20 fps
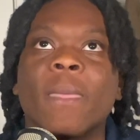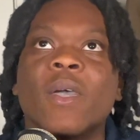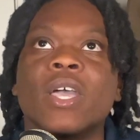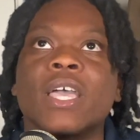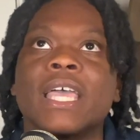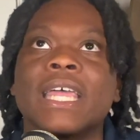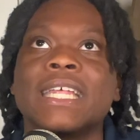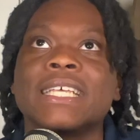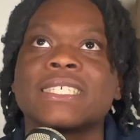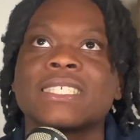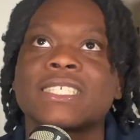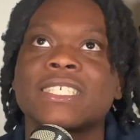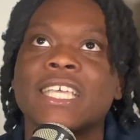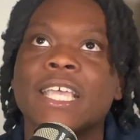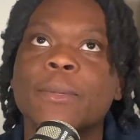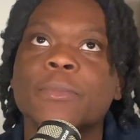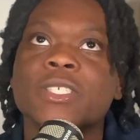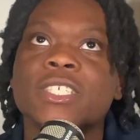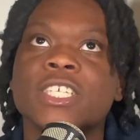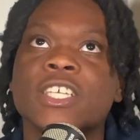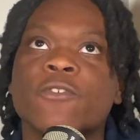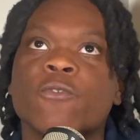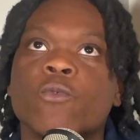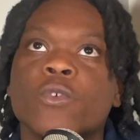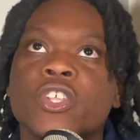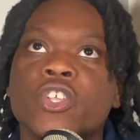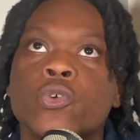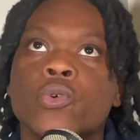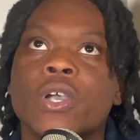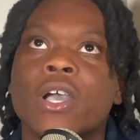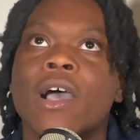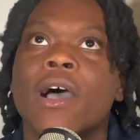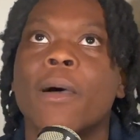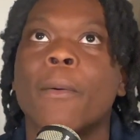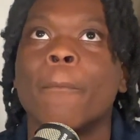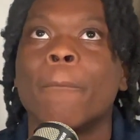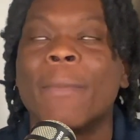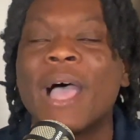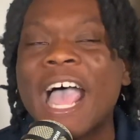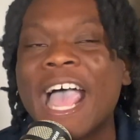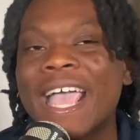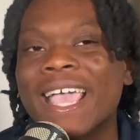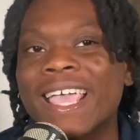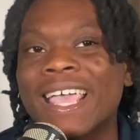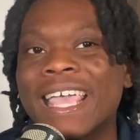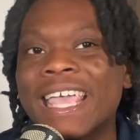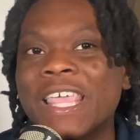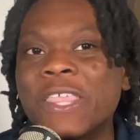And it seems as if when you come back,